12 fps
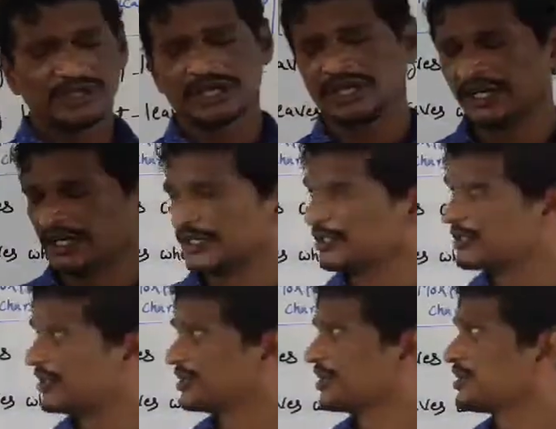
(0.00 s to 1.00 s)
the
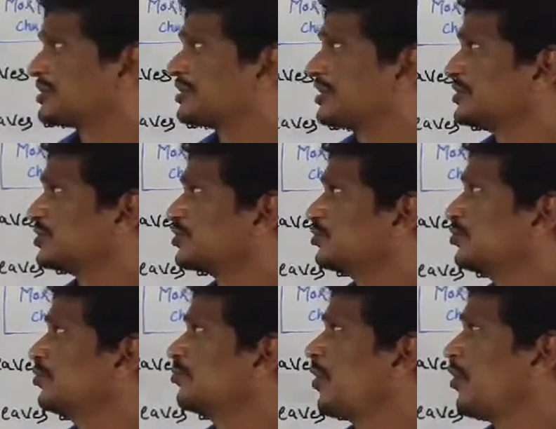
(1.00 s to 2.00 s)
disease resistance
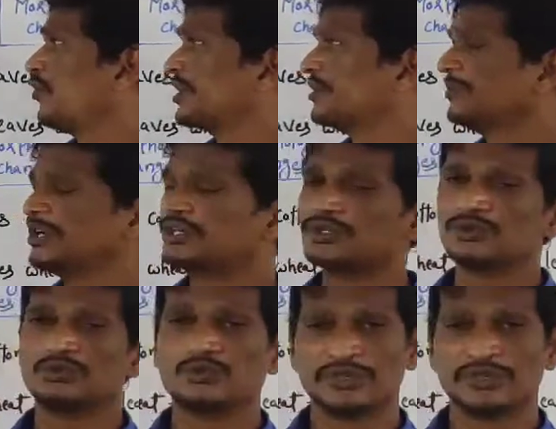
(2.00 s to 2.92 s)
to powdery mildew.